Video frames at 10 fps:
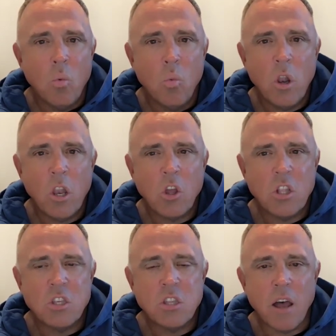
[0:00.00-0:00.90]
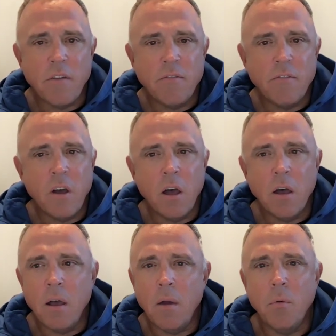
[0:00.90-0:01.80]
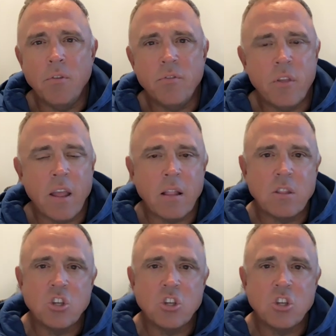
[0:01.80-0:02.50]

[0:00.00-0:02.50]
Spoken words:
Really good stuff. I was like